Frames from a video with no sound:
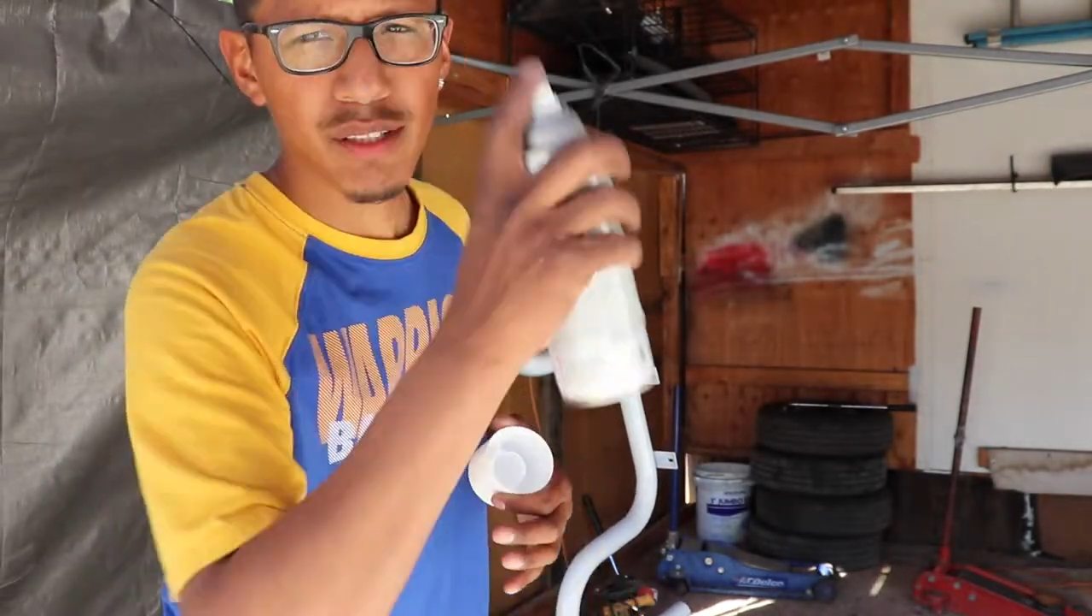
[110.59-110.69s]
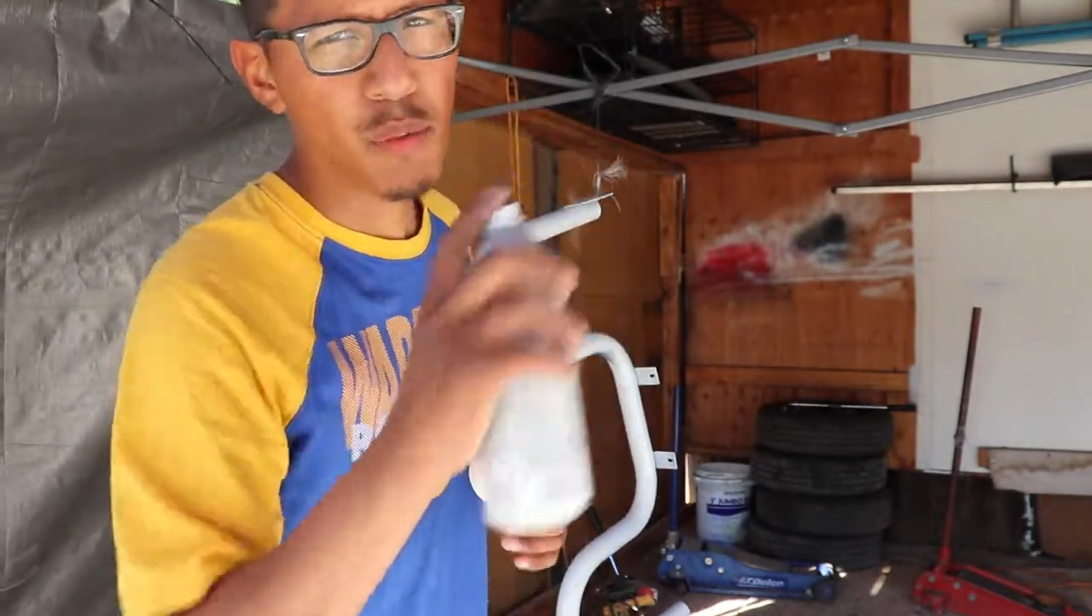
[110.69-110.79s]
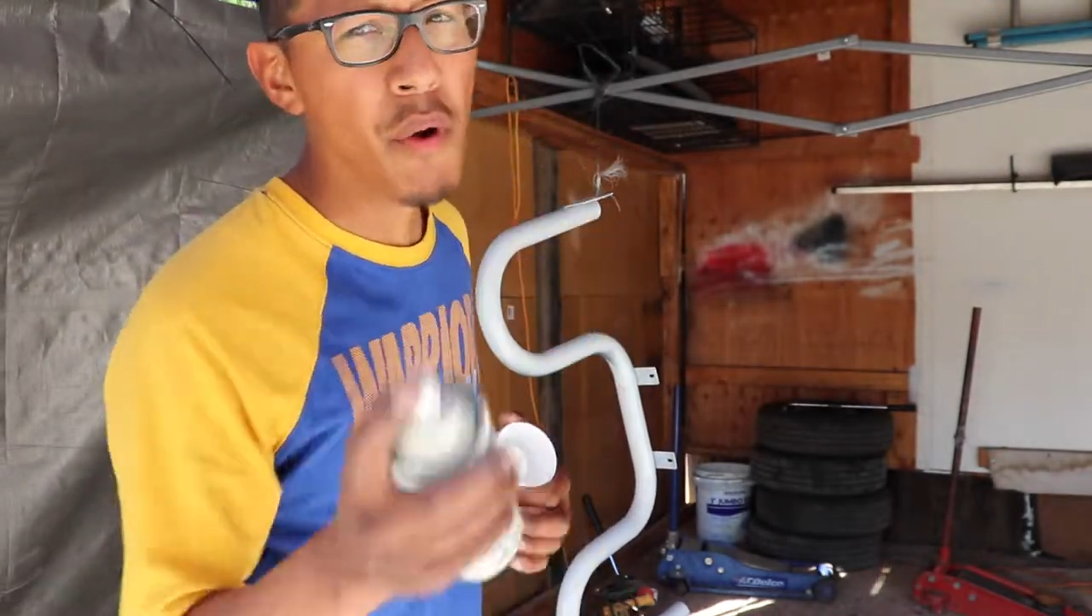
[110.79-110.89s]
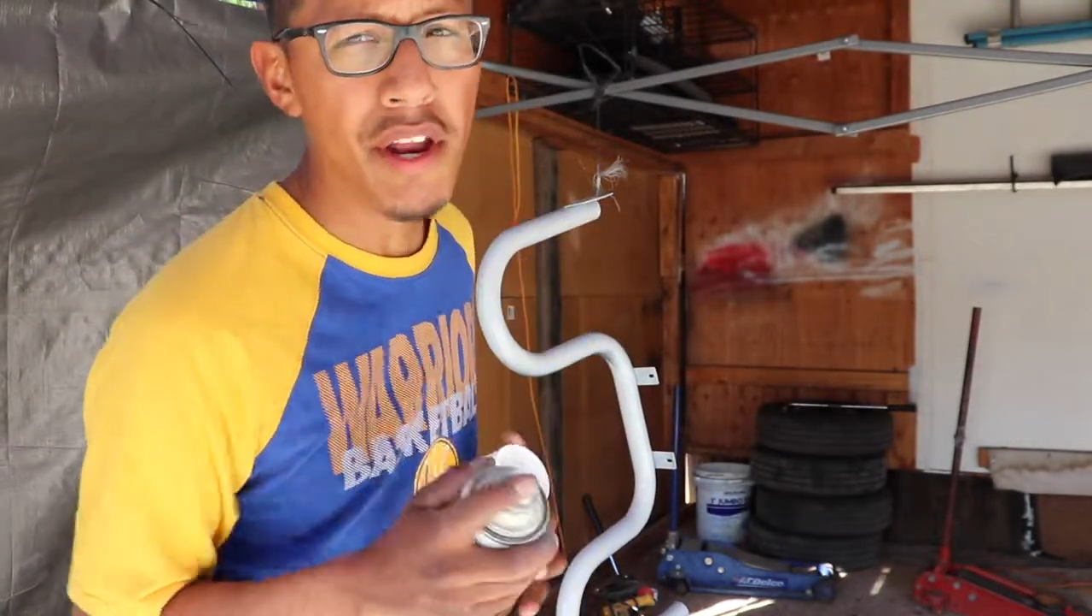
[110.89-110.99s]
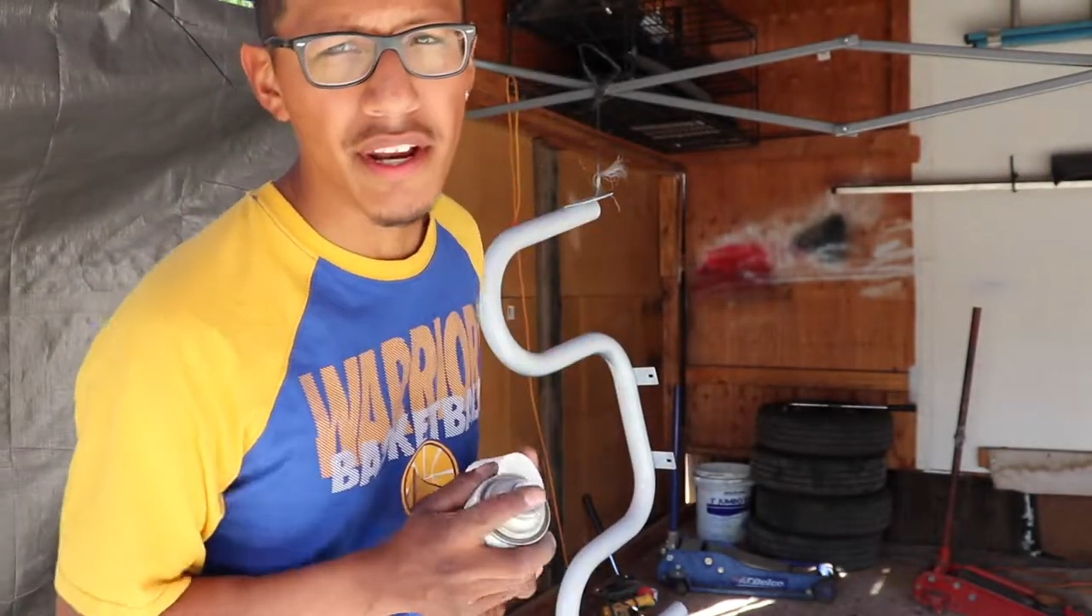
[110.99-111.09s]

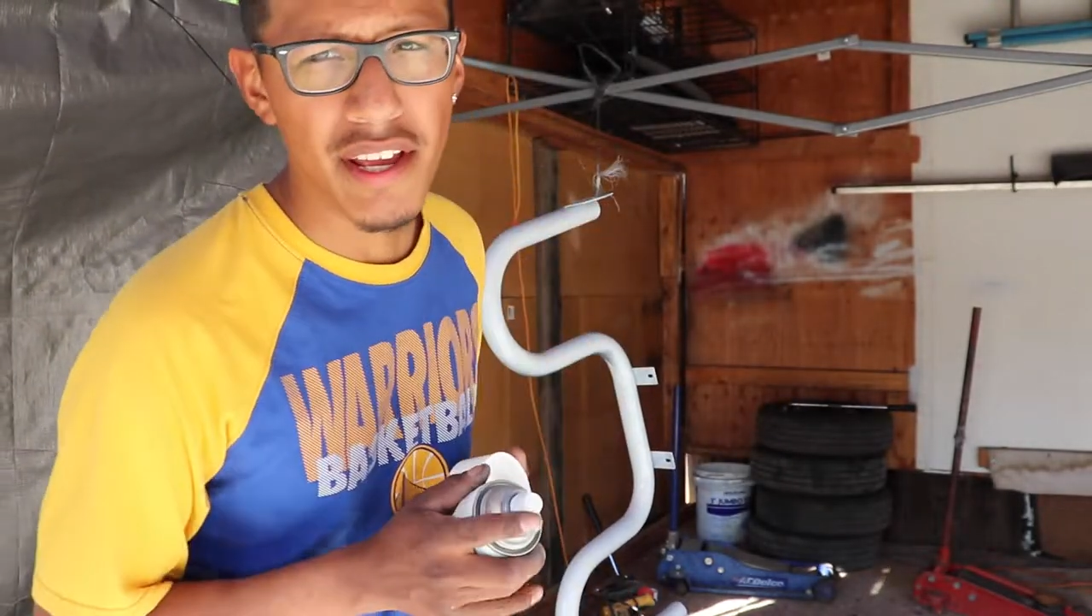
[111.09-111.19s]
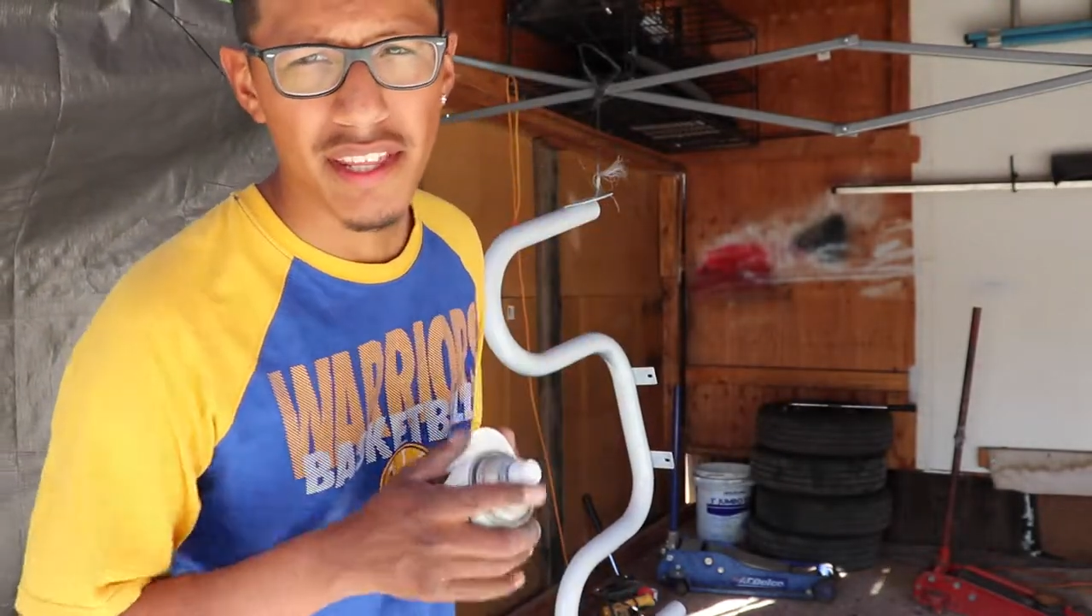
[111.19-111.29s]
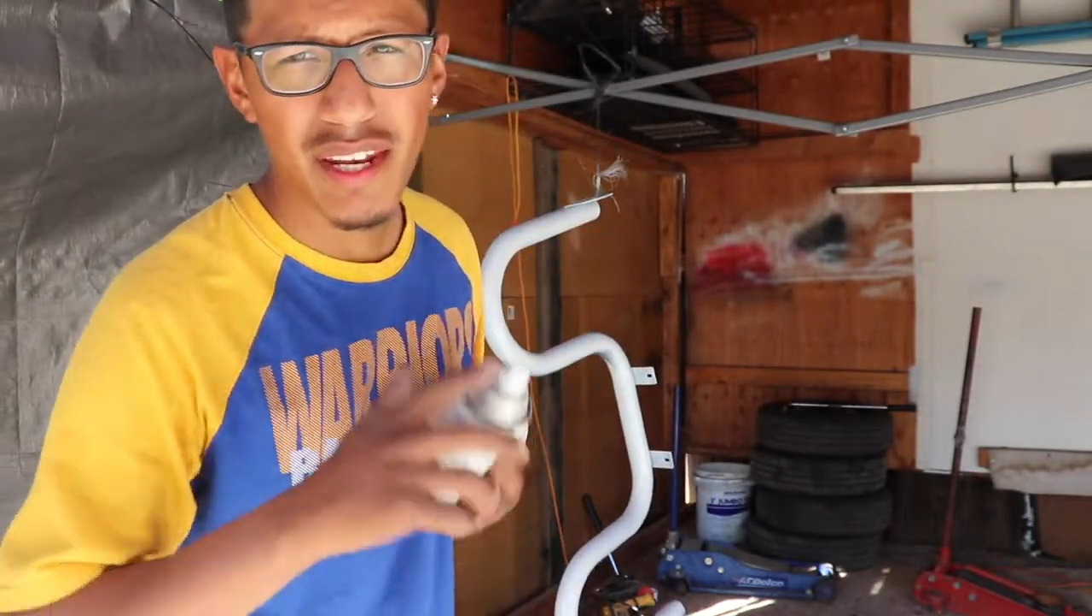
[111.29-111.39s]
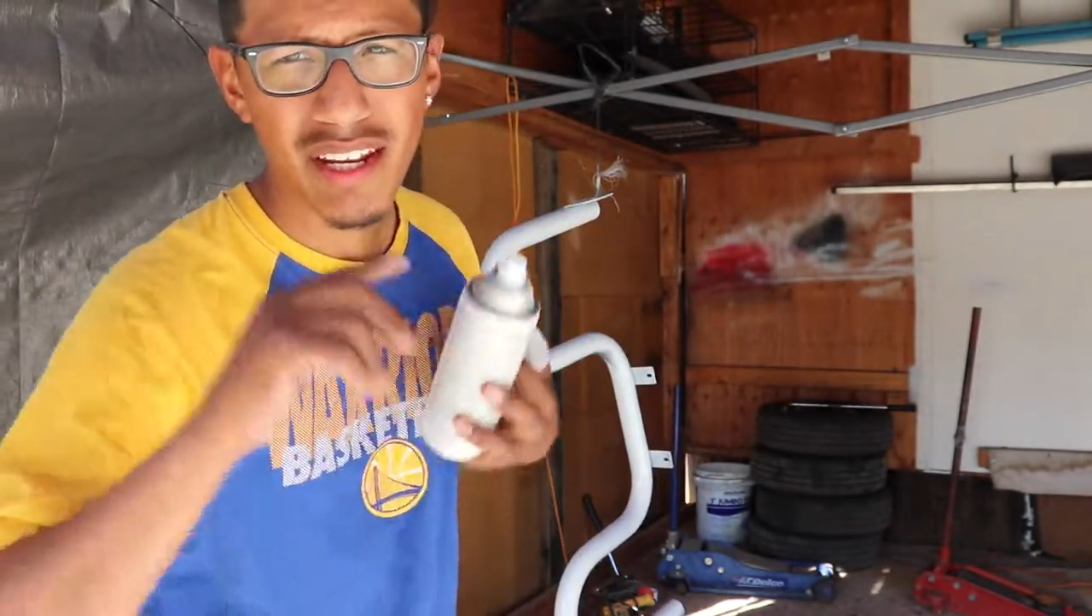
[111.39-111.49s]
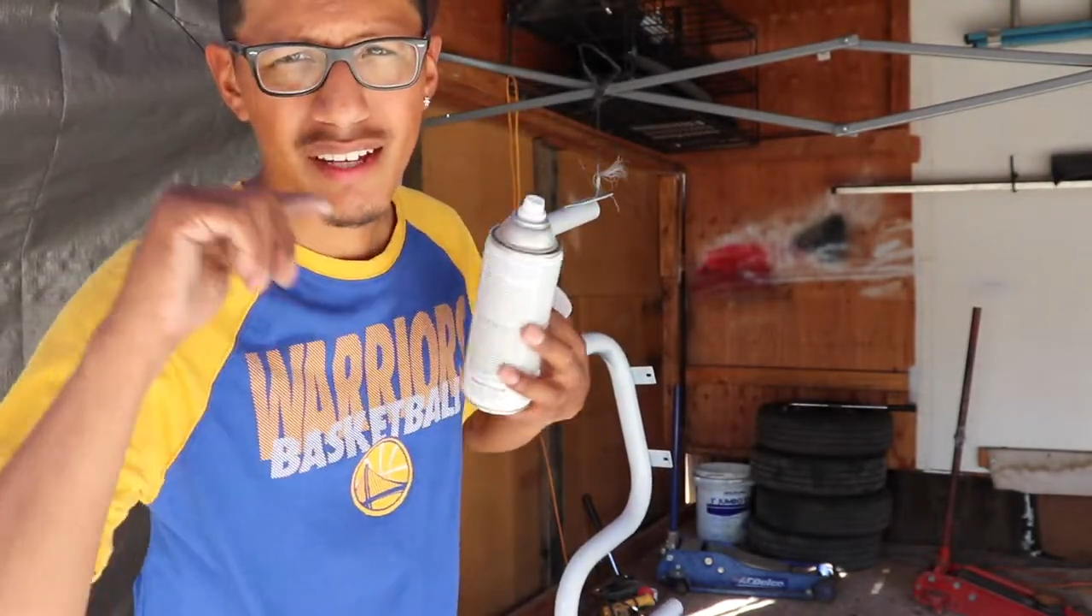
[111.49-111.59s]
one and
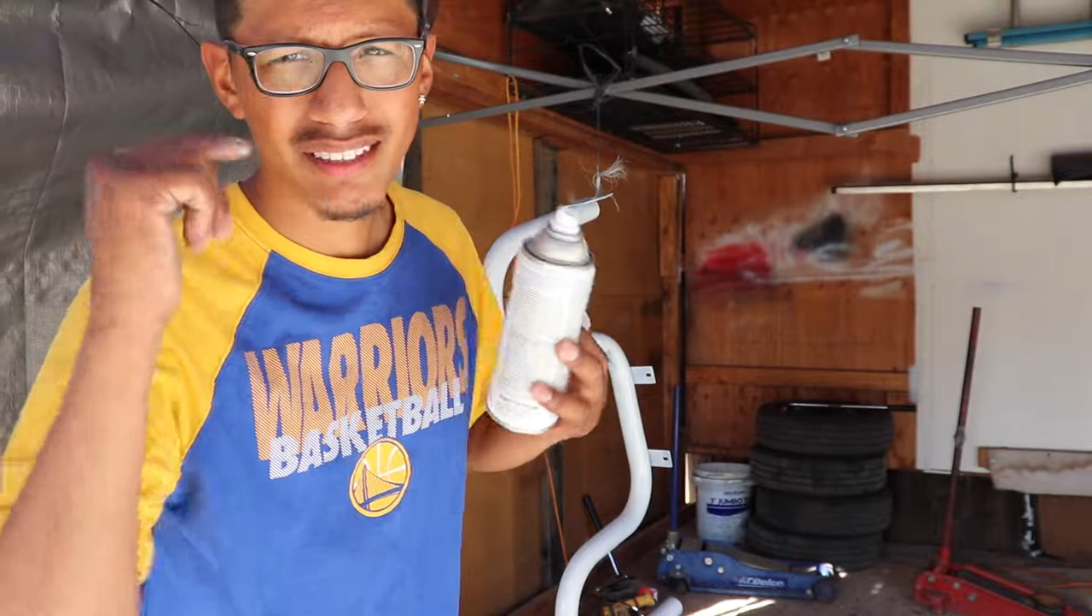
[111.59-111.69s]
then